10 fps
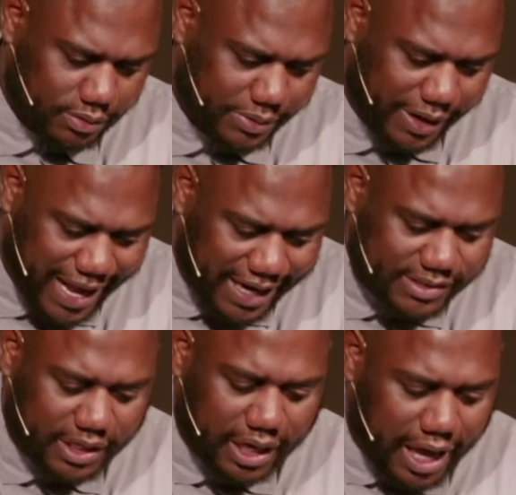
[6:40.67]
we're
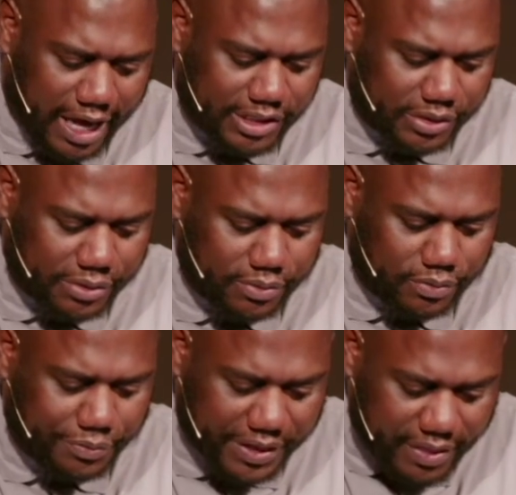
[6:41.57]
asking God to
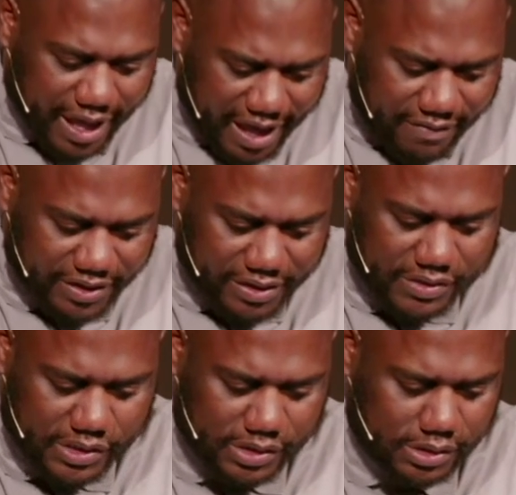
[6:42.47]
rend the
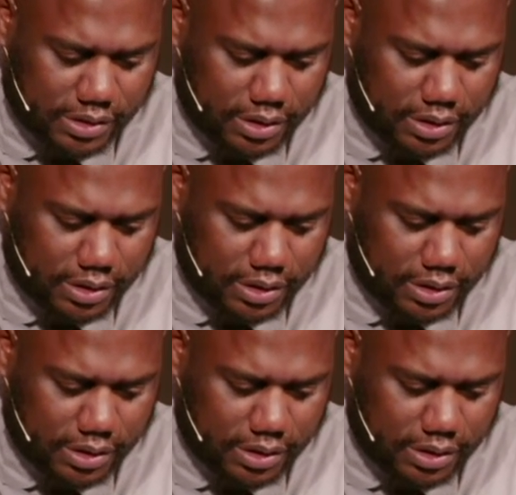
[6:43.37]
heavens